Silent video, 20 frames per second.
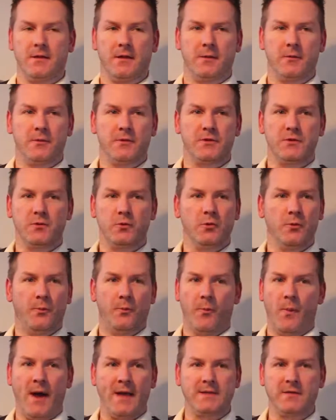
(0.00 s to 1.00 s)
there was no
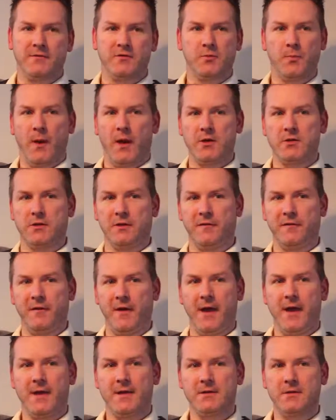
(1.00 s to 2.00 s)
massive special
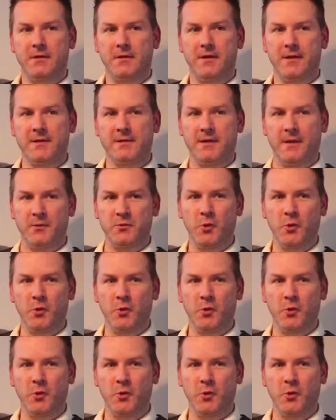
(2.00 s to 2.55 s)
effects or things like that.